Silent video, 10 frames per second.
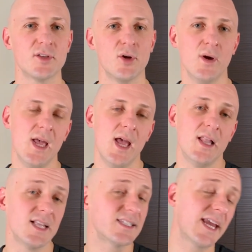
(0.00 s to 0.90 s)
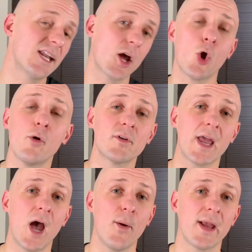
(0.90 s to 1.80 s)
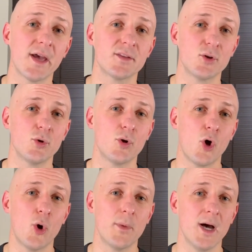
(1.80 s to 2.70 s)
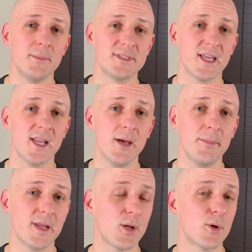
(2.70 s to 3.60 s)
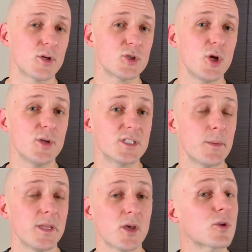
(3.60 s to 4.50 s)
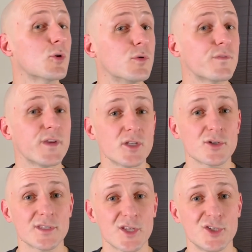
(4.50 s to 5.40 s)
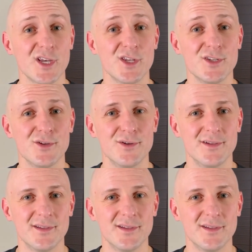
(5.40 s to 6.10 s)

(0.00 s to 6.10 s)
So let's get on over to how I got the Google Home Hub set up, and I want to show you some of the other cool features that she can do.